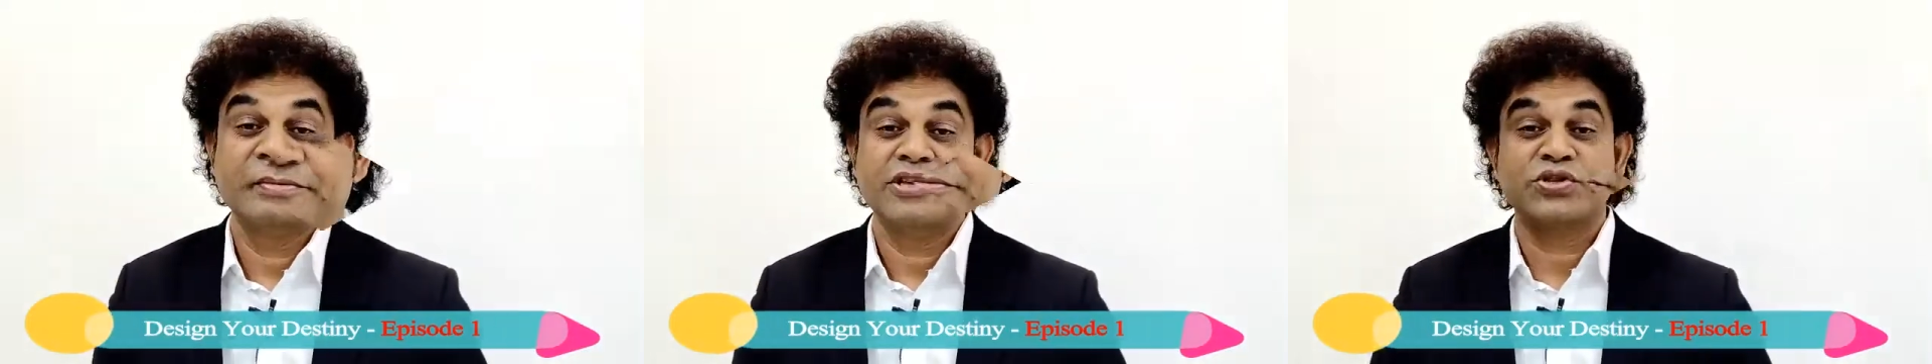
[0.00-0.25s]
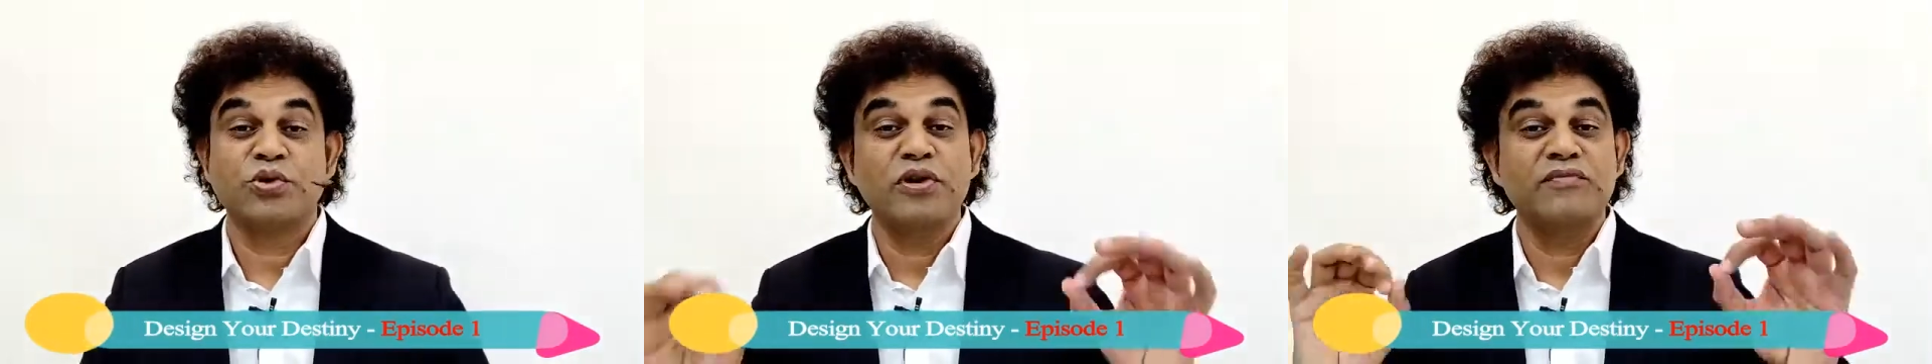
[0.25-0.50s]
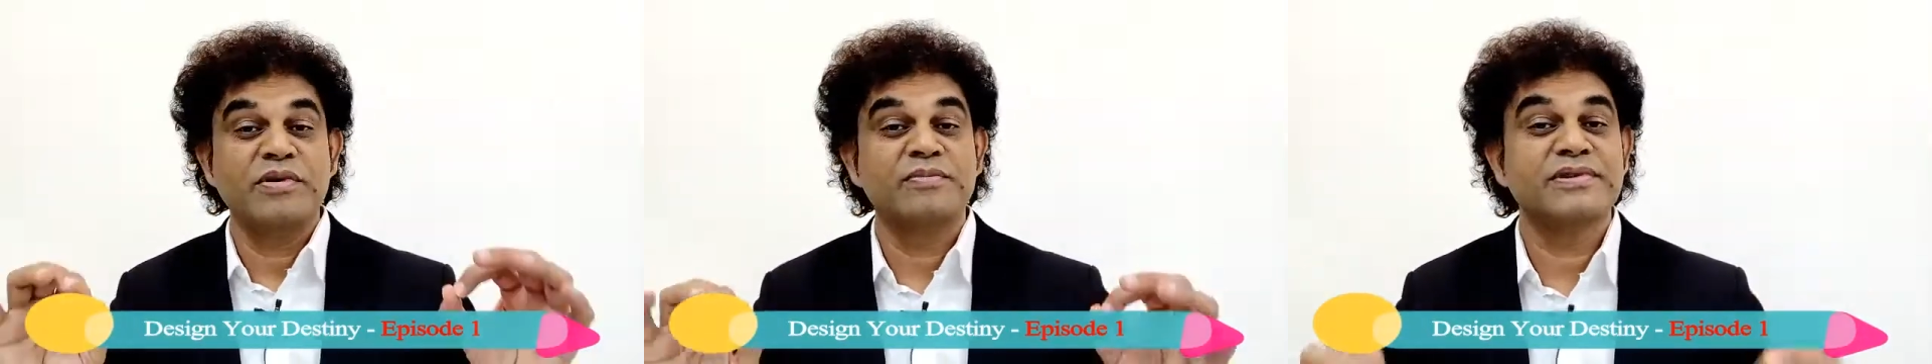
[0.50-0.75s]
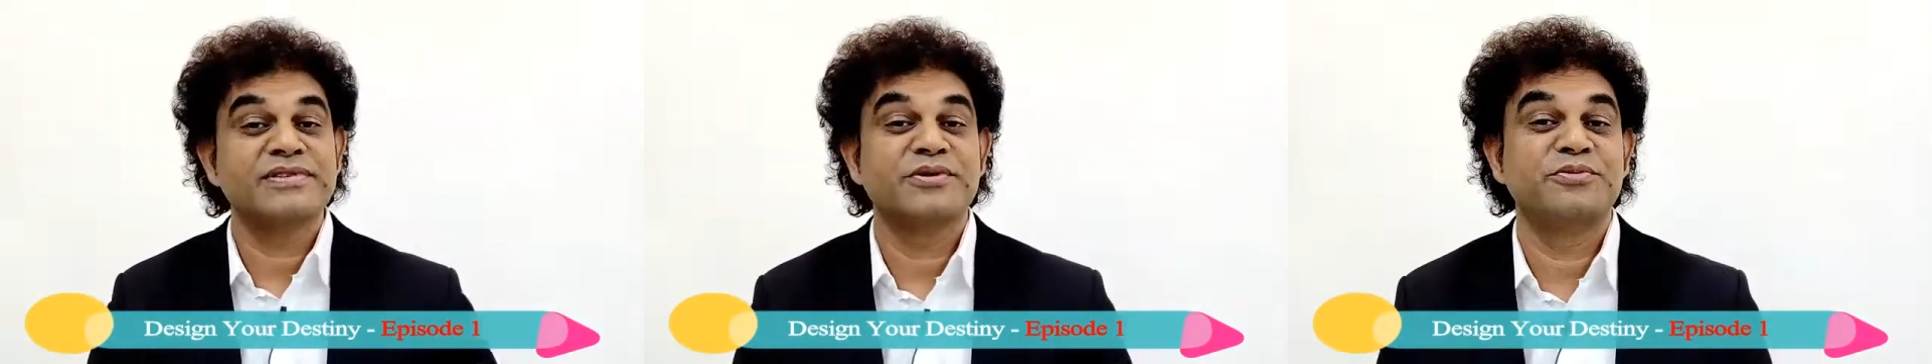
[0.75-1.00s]
The sole
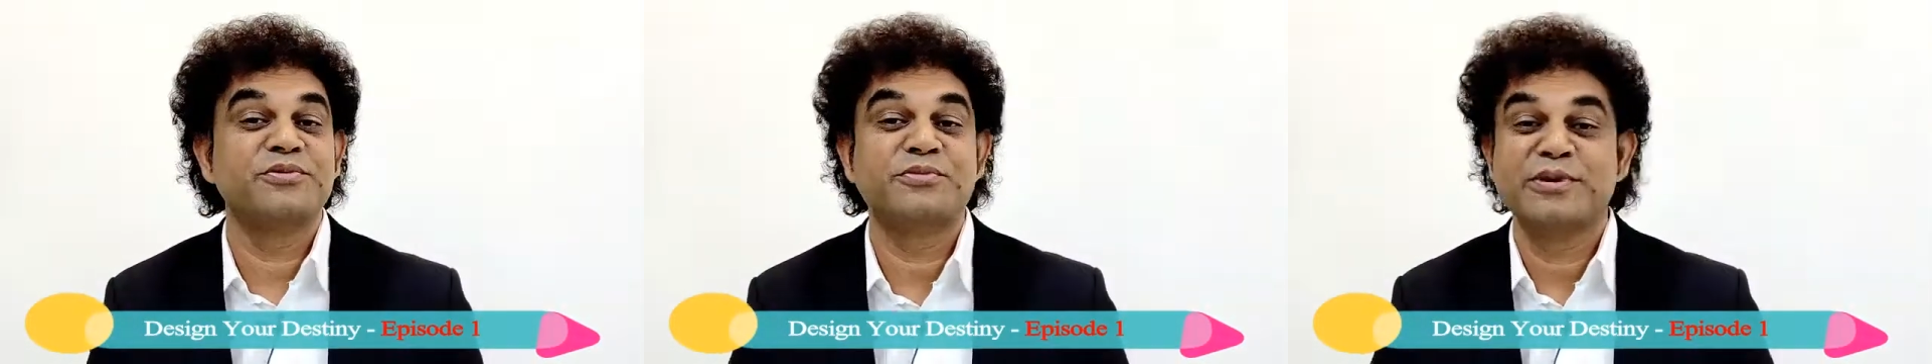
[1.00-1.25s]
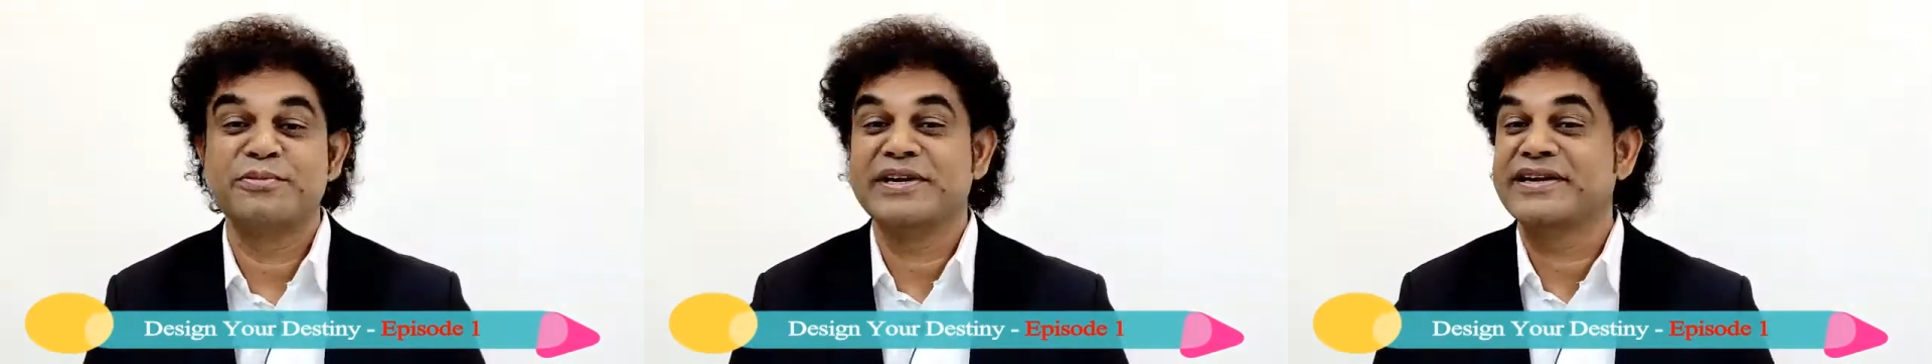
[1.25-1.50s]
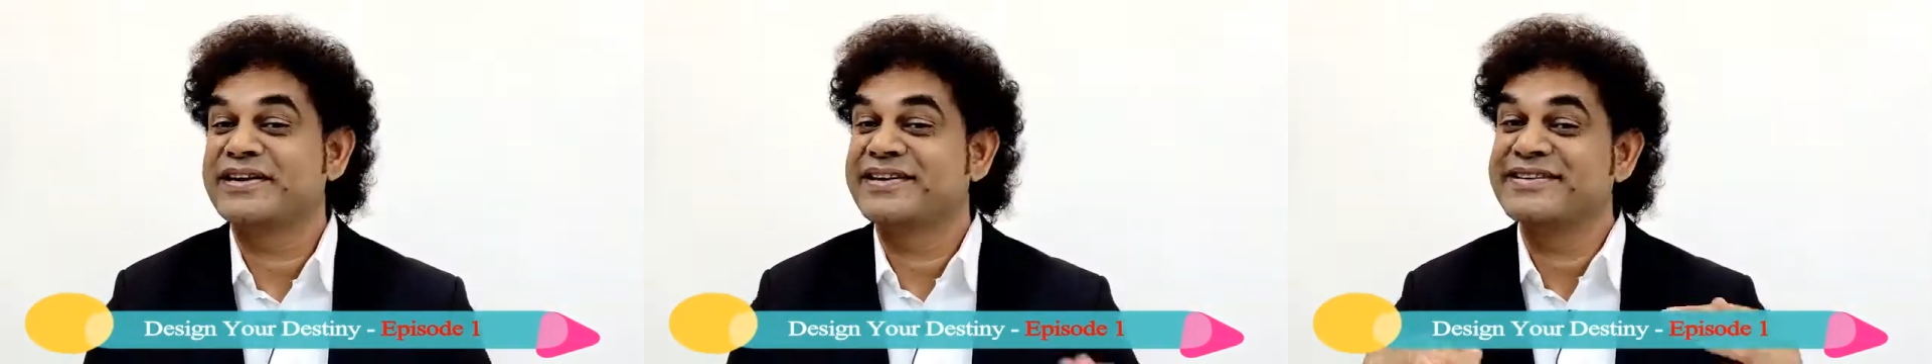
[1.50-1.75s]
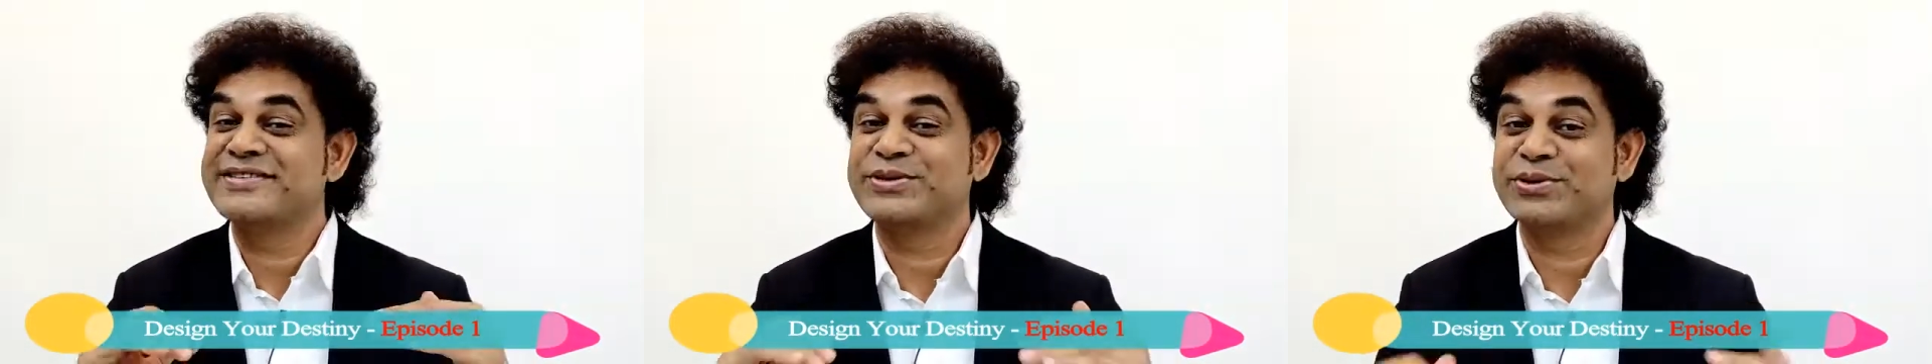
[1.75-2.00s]
purpose of human
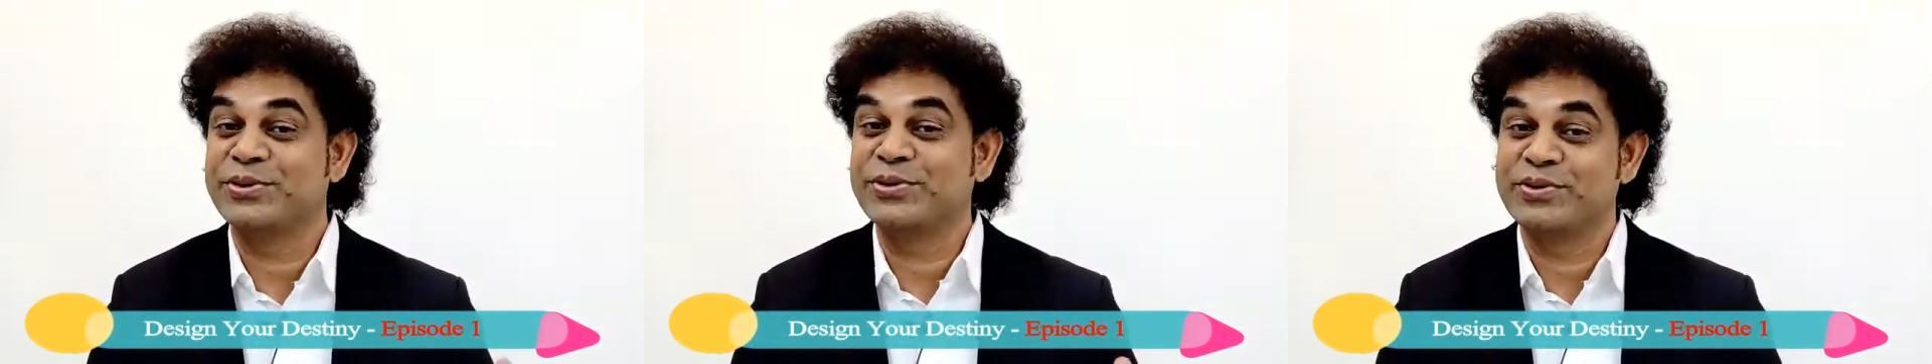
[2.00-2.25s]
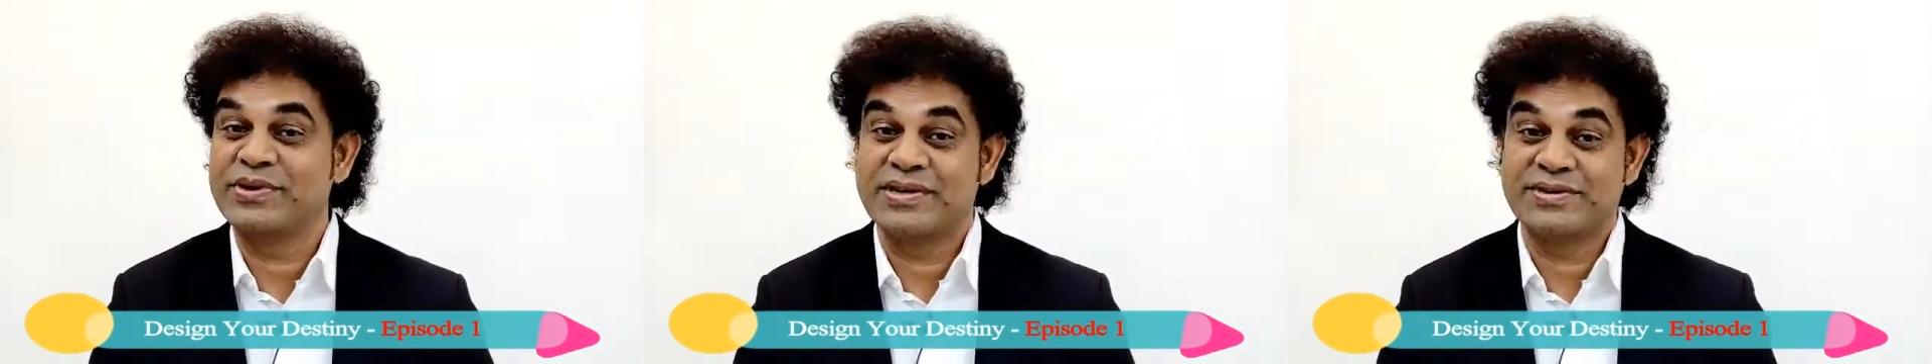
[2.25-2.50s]
being is to grow.